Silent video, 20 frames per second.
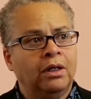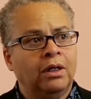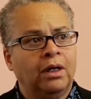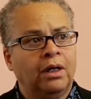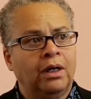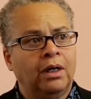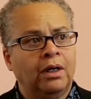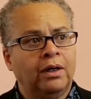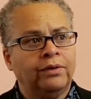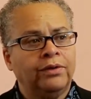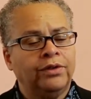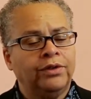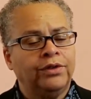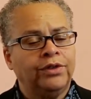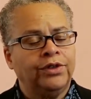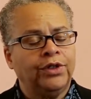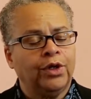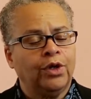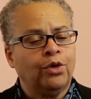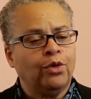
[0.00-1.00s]

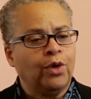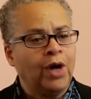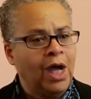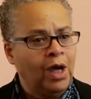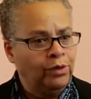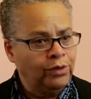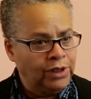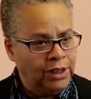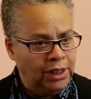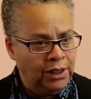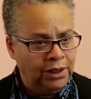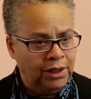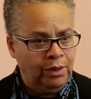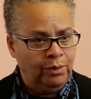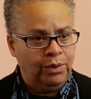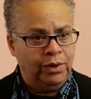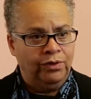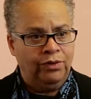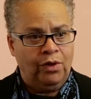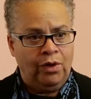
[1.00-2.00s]
the grounding
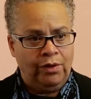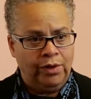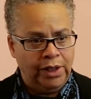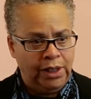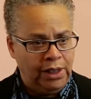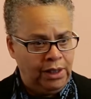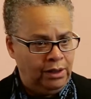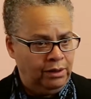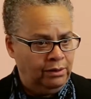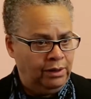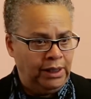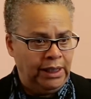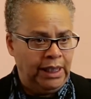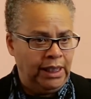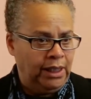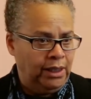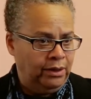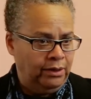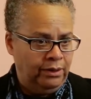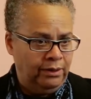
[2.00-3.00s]
that we've already
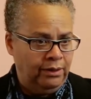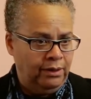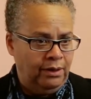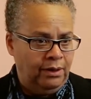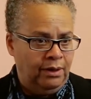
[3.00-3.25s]
laid.